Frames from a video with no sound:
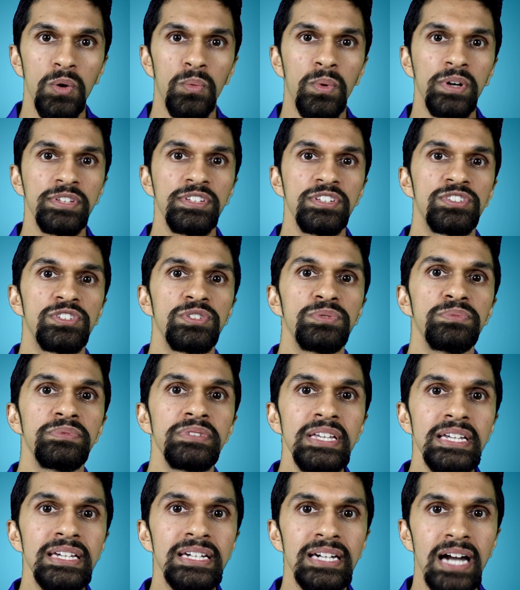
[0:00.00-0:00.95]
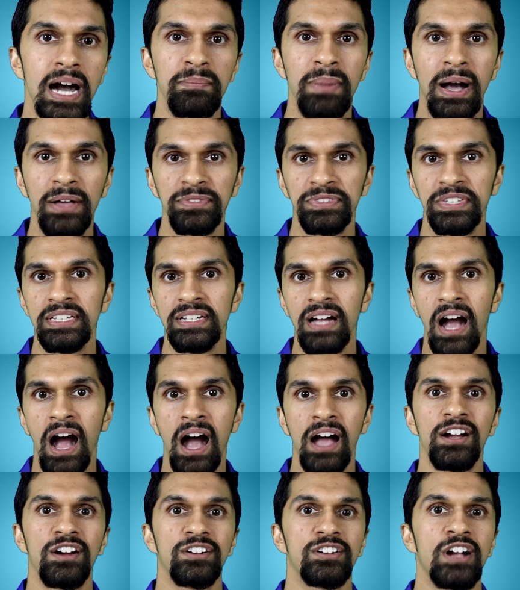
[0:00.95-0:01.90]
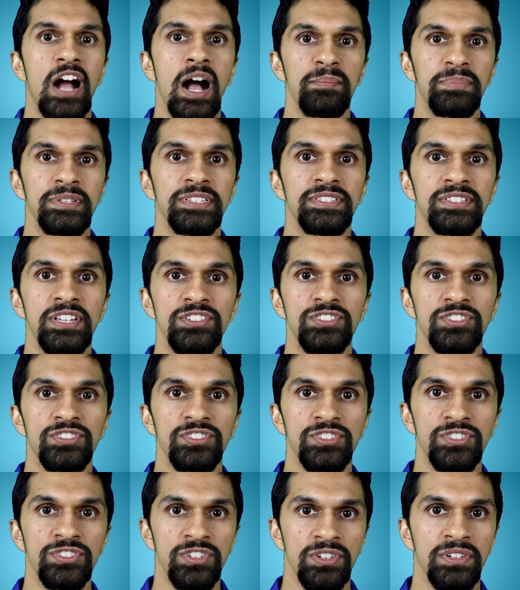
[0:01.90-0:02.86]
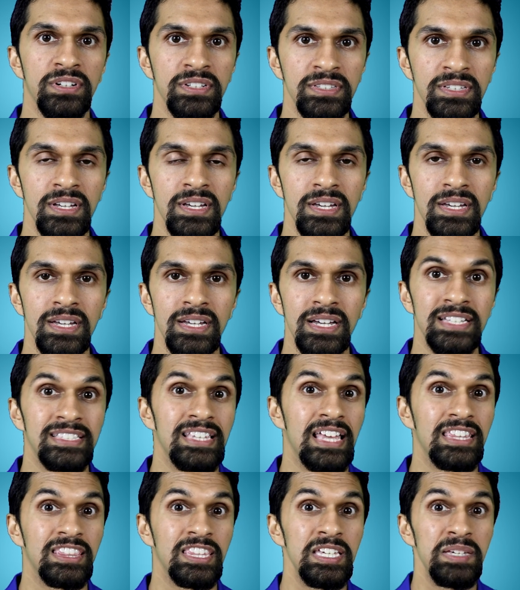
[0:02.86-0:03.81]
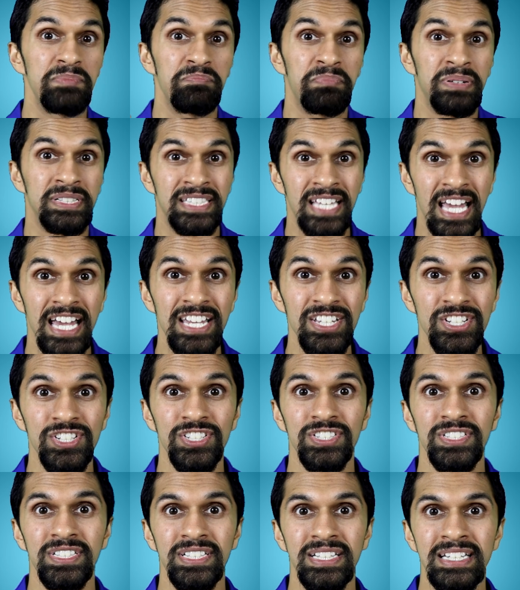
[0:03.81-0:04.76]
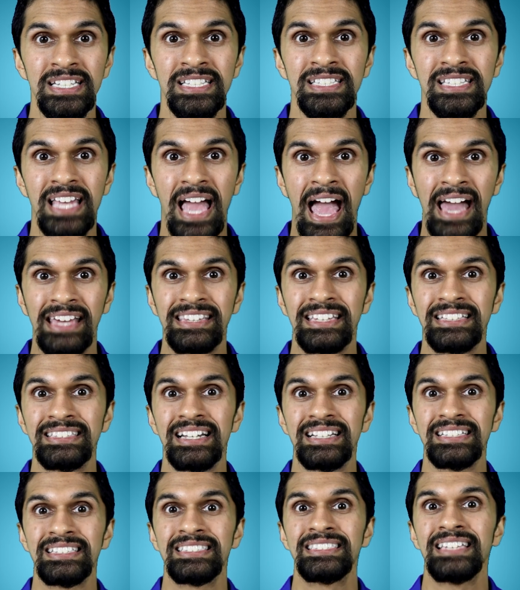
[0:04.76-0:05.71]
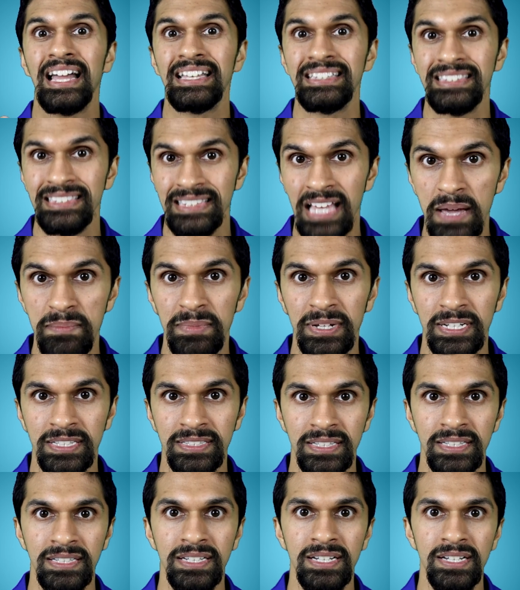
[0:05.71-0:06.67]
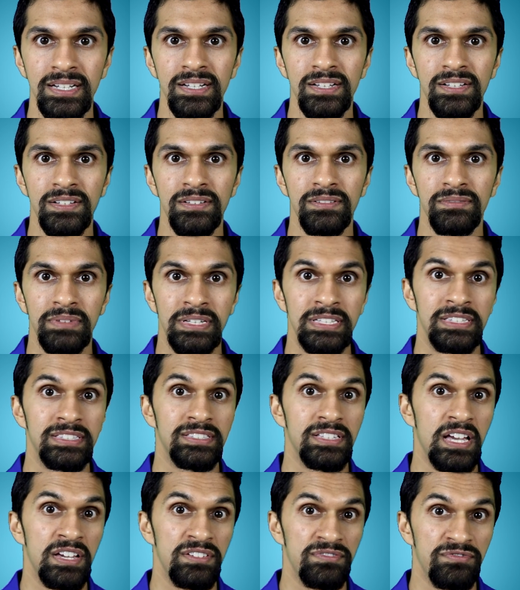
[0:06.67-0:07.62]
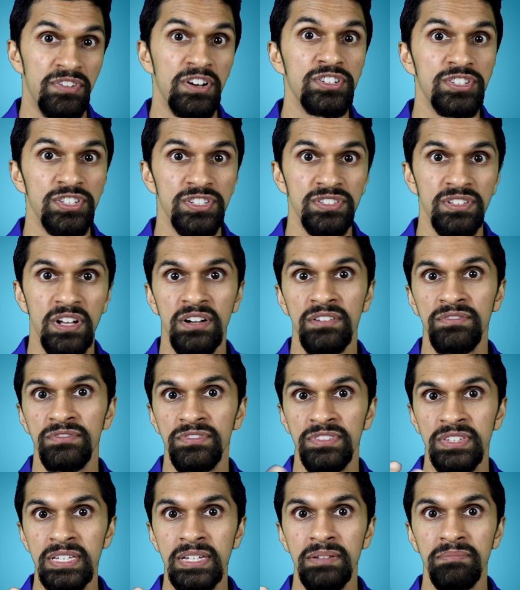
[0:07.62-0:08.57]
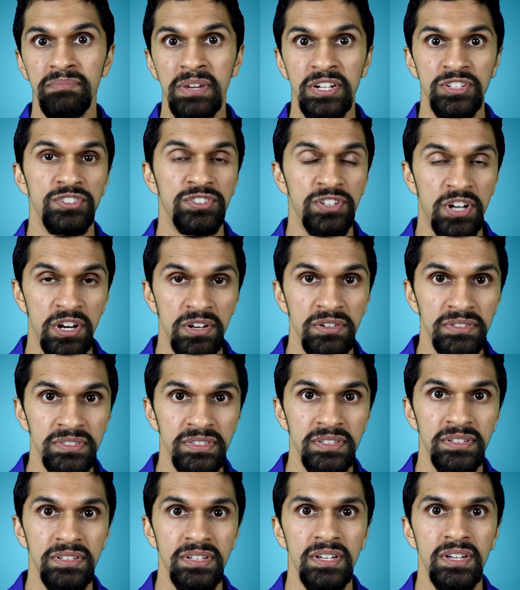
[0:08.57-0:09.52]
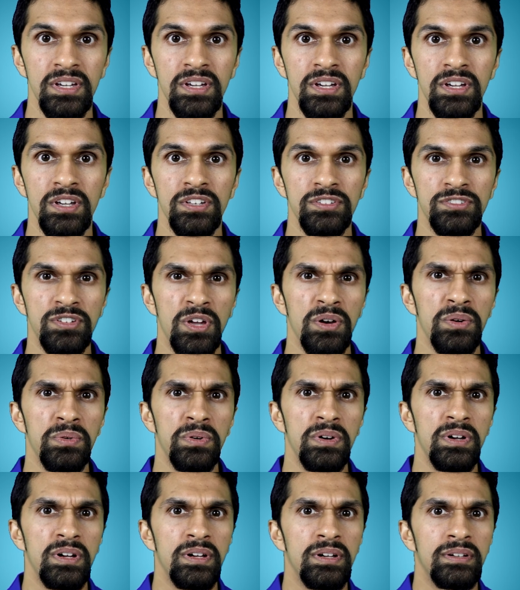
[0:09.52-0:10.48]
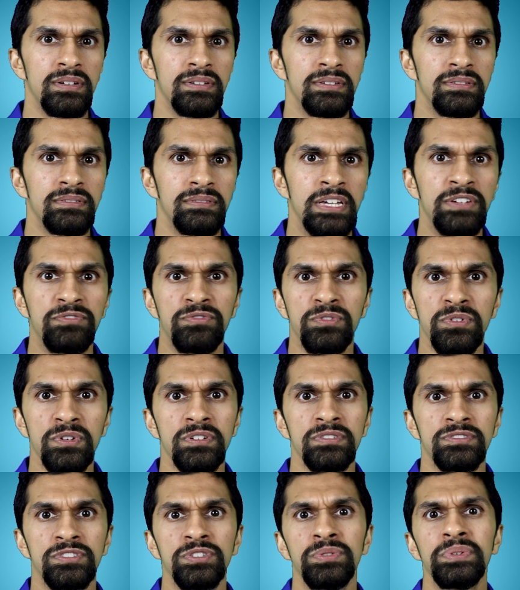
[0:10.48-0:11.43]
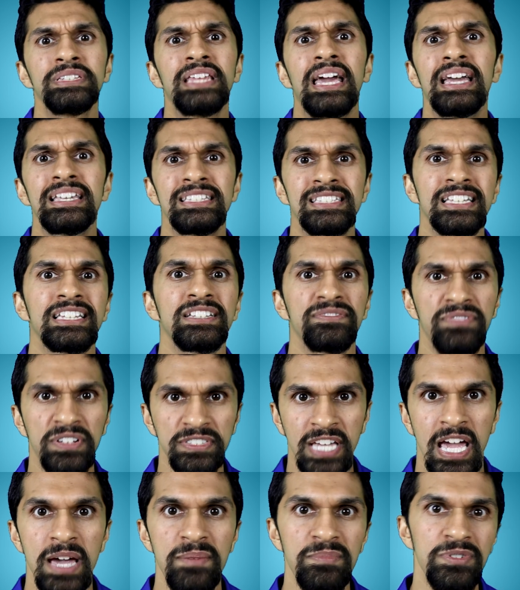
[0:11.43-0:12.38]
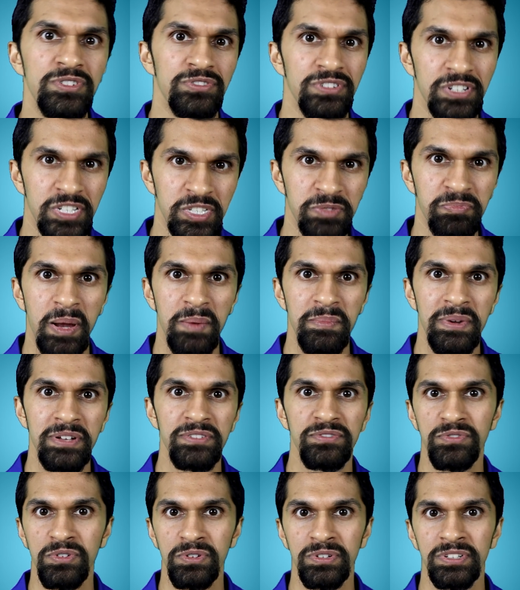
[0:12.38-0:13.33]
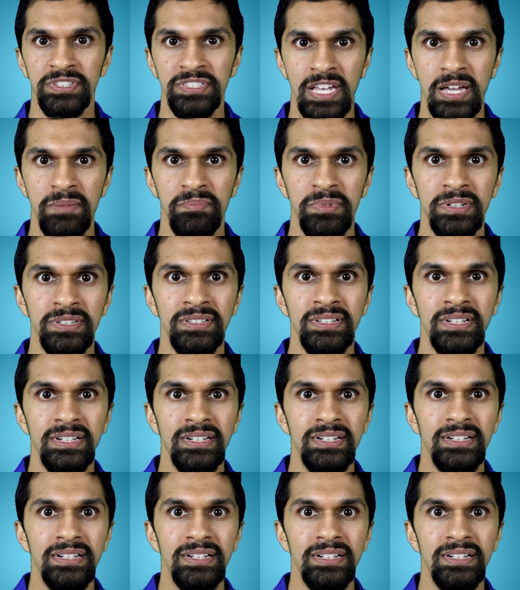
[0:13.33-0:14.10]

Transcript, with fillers: What is unique about the IR compensation circuit is that the potential is added dynamically. It's a function of the measured current. So if we're doing a cyclic voltammetry experiment, for example,